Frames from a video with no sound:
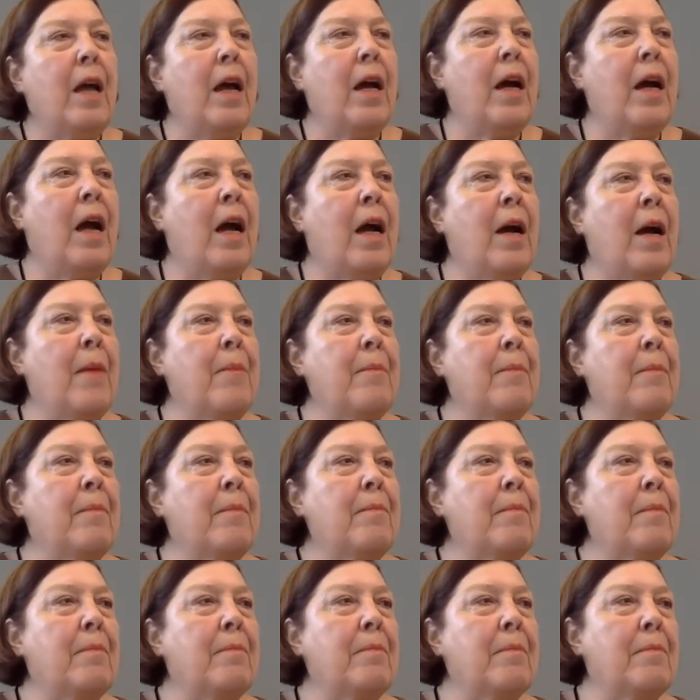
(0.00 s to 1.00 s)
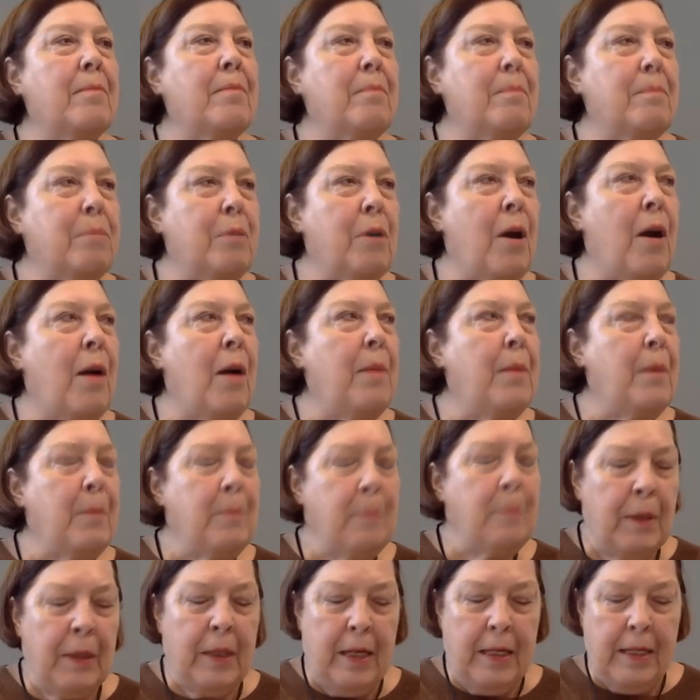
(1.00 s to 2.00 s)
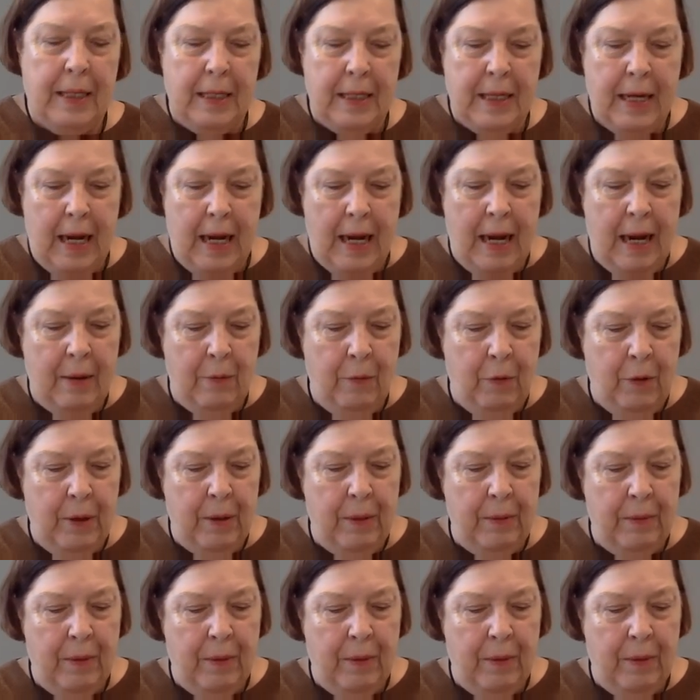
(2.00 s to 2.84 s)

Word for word: Um, probably today,